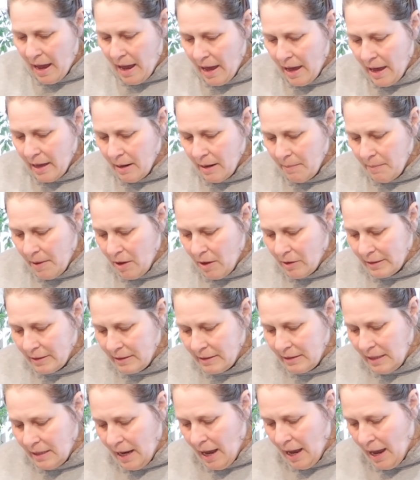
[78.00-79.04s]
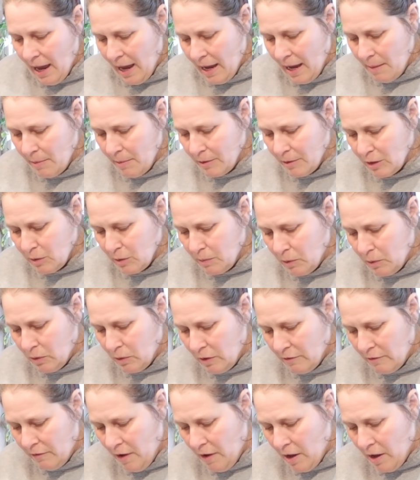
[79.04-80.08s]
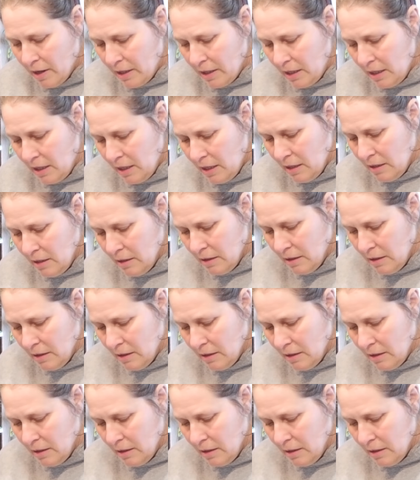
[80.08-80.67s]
add about a tablespoon of honey.